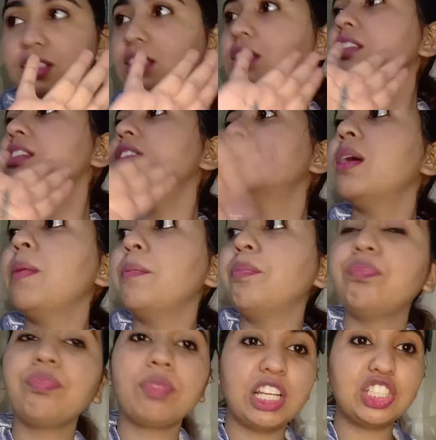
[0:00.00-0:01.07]
this
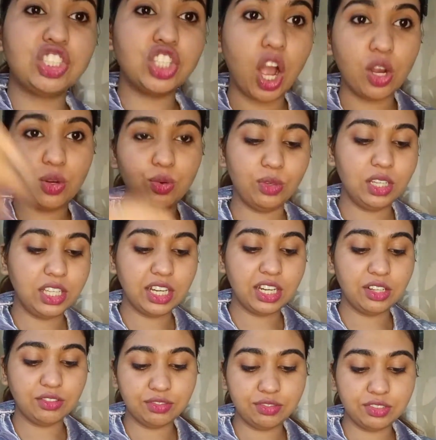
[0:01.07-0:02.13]
charcoaly kind of
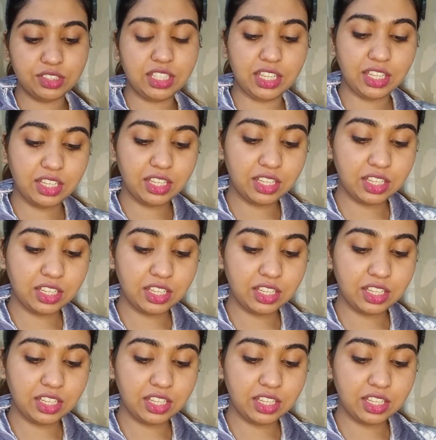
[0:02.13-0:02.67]
a thing.